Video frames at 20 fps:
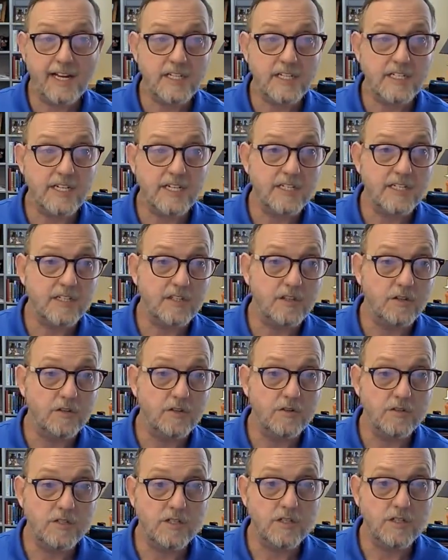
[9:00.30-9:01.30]
access
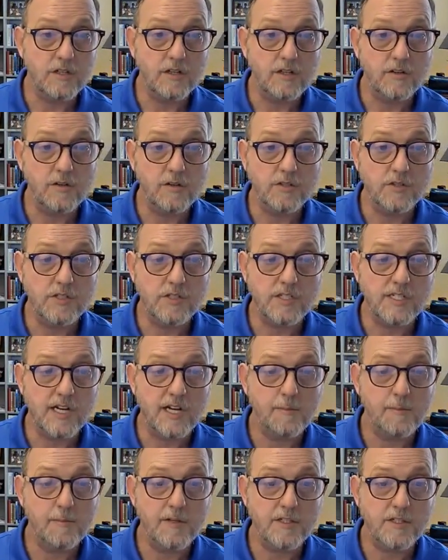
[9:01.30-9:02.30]
those
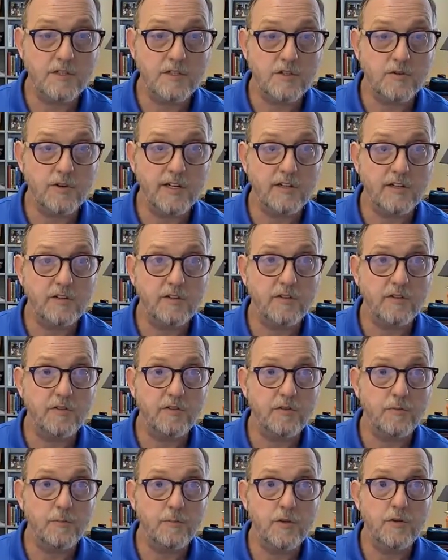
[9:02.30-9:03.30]
assignments directly
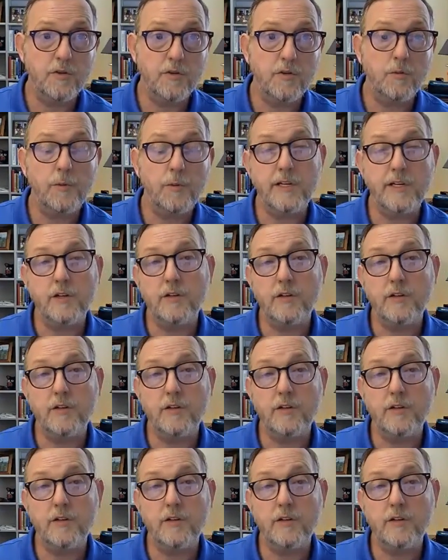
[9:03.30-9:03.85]
through Moodle.